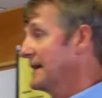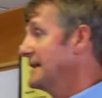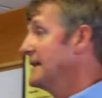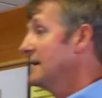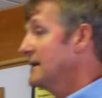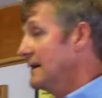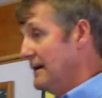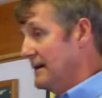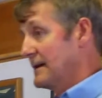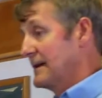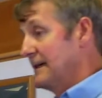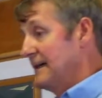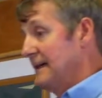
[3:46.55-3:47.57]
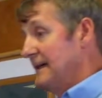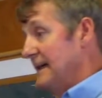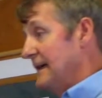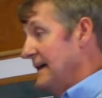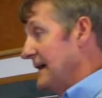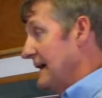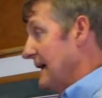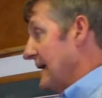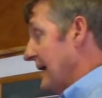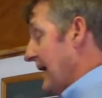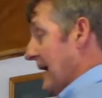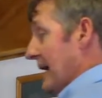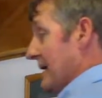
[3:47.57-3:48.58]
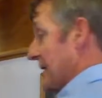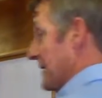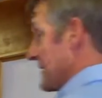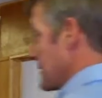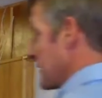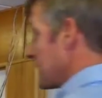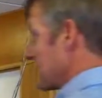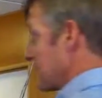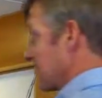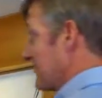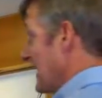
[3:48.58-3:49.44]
a year. And this was